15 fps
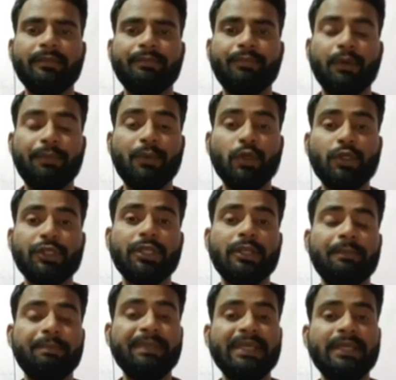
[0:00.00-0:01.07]
Proportion
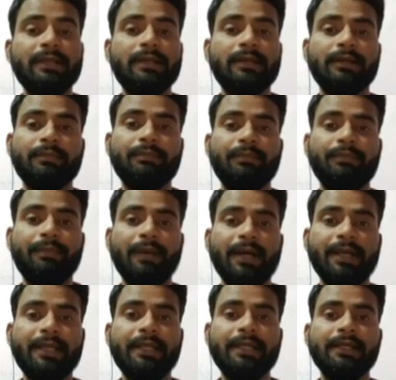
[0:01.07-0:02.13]
of big
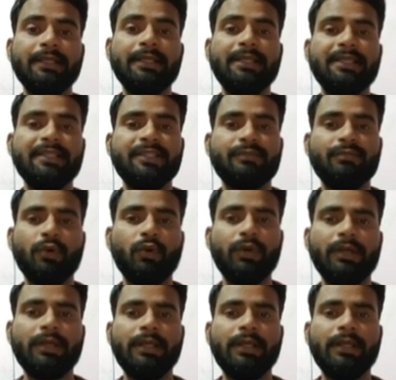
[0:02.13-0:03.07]
particle is more.